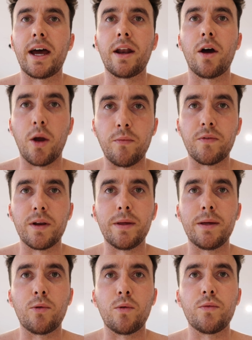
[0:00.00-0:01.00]
and hopefully
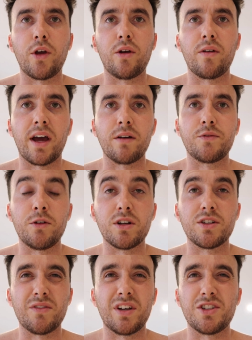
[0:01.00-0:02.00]
people don't have too
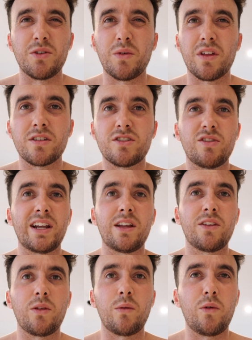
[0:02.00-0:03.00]
much of an issue with us drilling
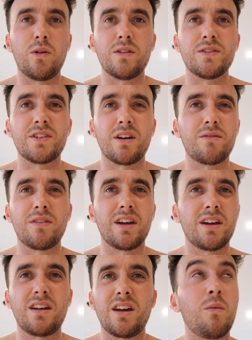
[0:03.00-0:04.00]
into the wall and stuff.
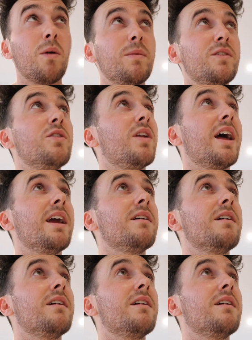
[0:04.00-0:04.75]
Like, it won't be too late.